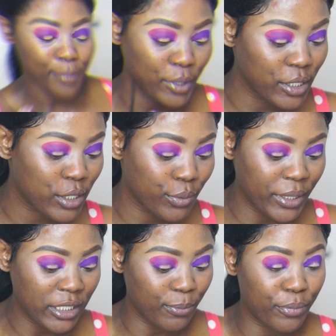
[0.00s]
I'm gonna
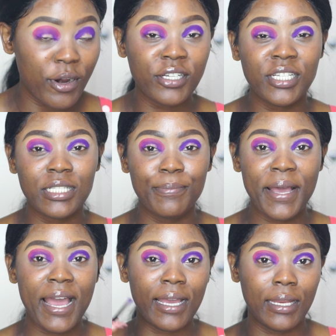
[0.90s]
switch brushes
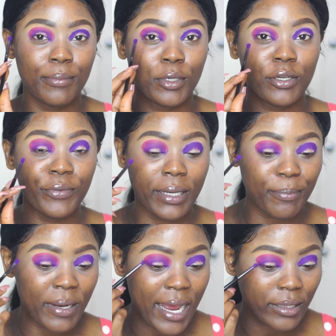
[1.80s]
back and I'm gonna
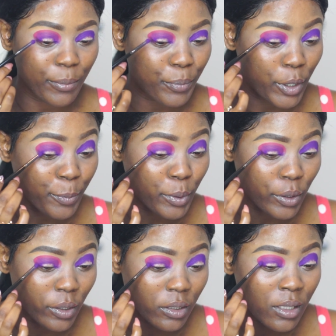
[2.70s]
reapply the
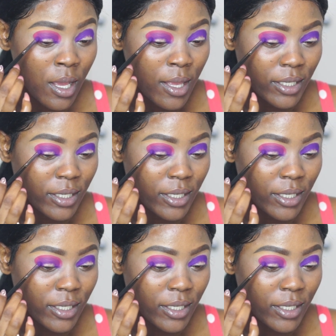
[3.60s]
purple.